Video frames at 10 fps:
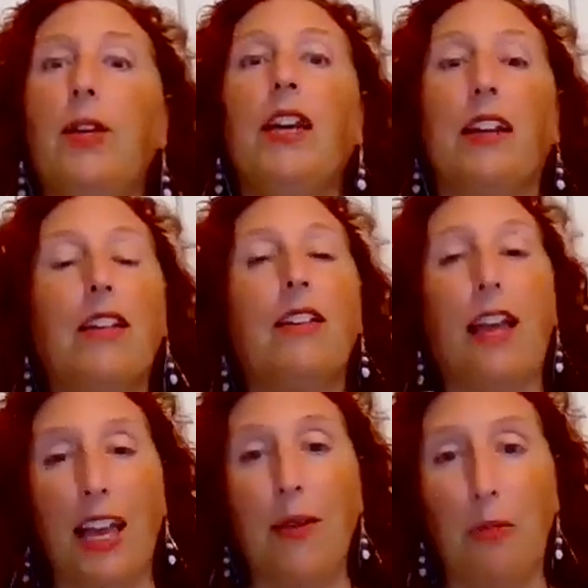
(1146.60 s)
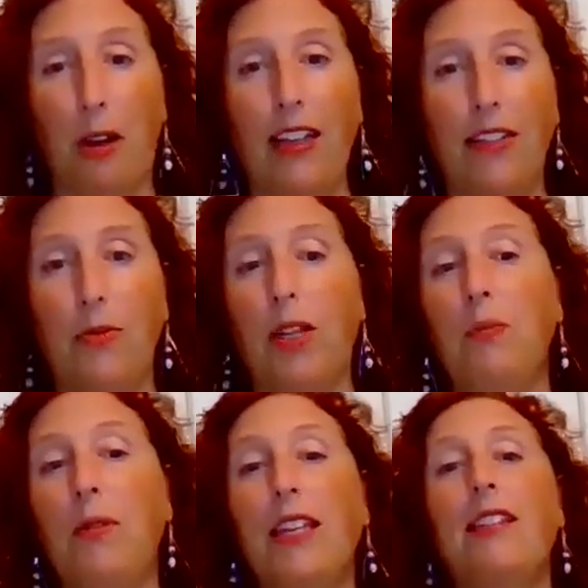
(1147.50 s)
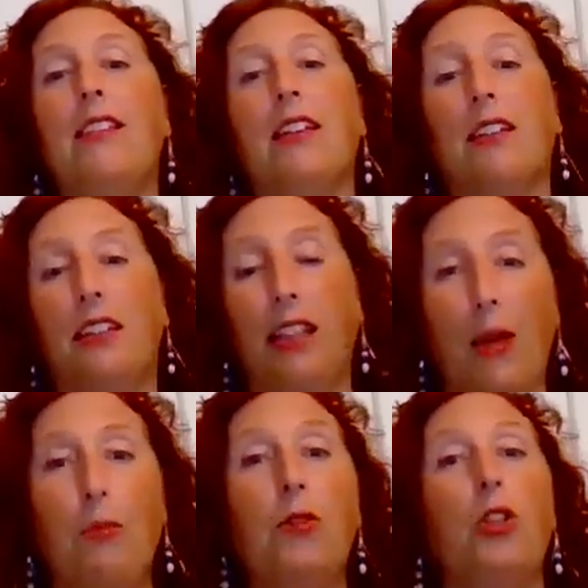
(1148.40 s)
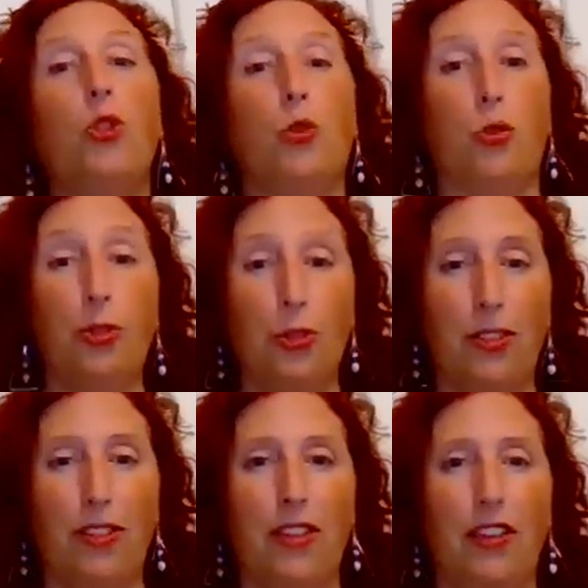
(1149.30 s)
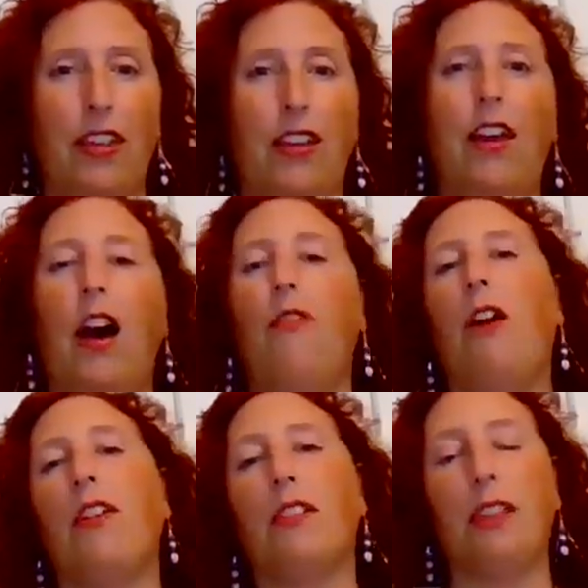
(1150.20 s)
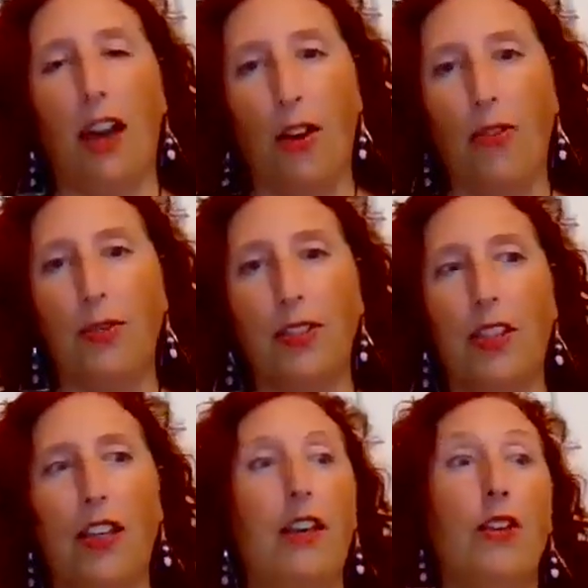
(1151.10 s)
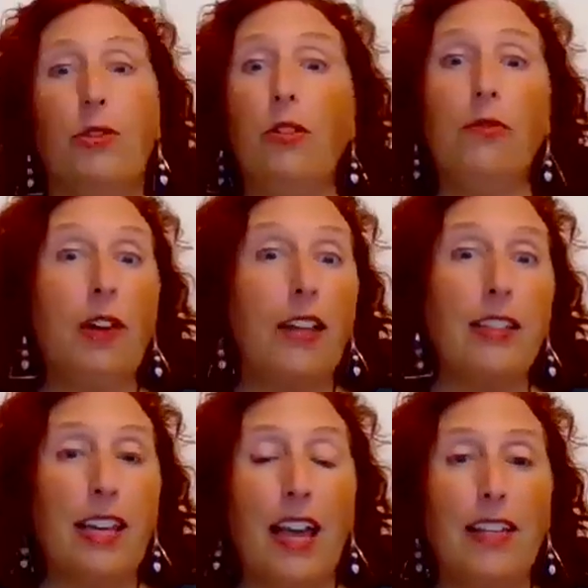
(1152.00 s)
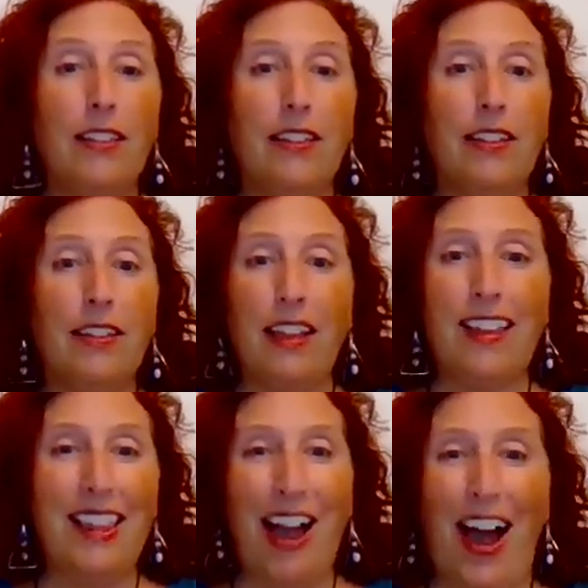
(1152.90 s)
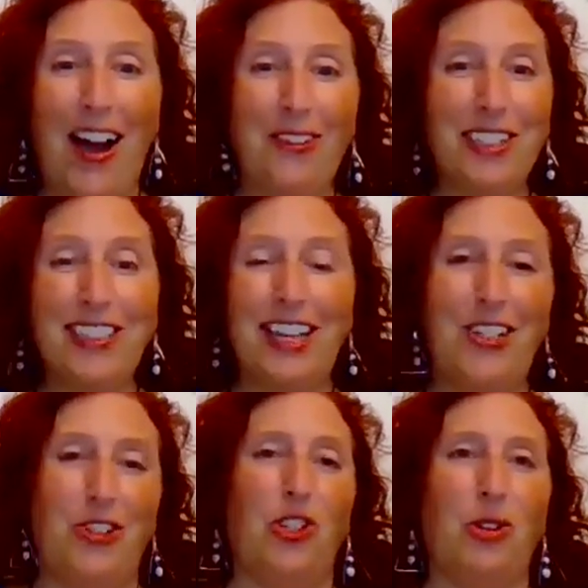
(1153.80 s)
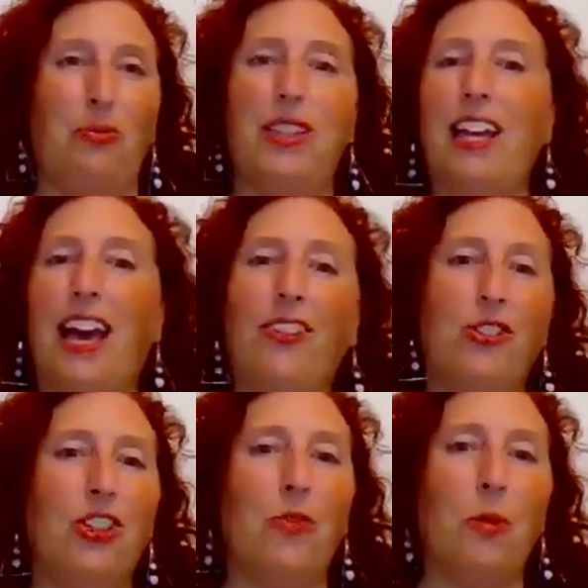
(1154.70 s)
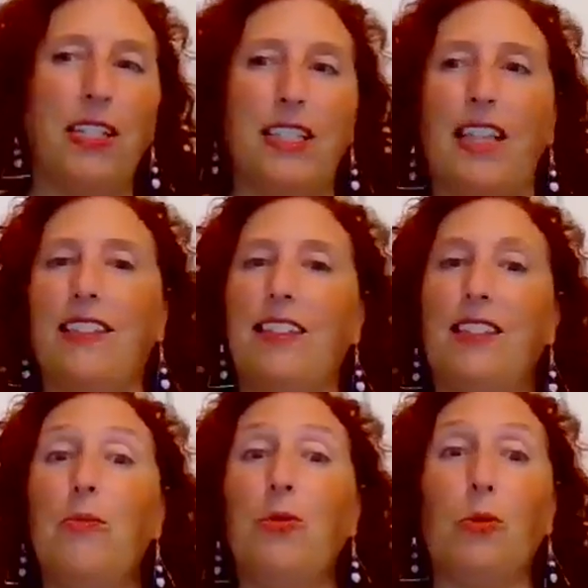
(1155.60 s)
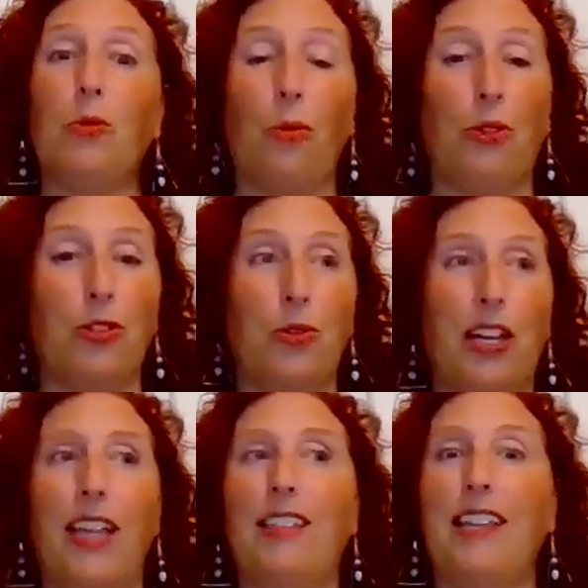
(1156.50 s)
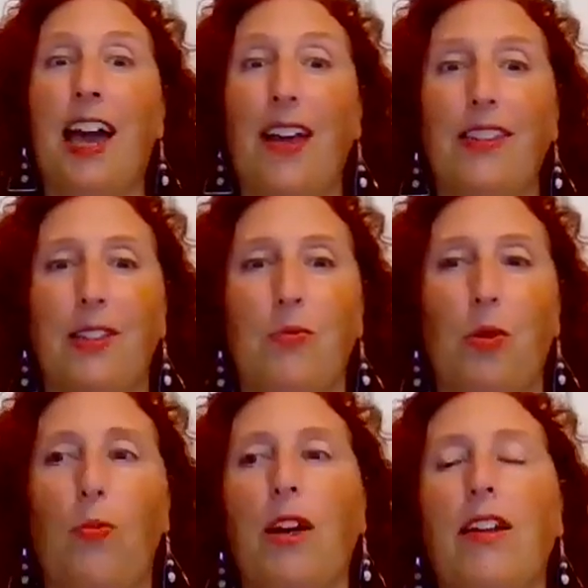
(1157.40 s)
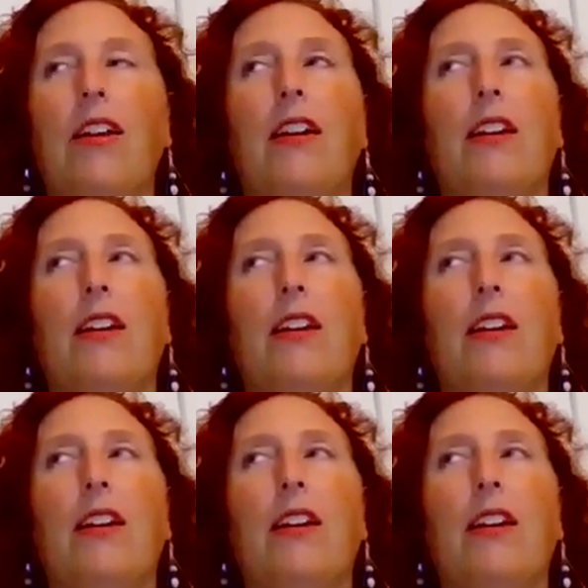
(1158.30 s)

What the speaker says: can claim, right? We can begin to claim the truth of ourselves through investigating our relationship with the energy of money. That's simply what we're doing. It sounds simple, but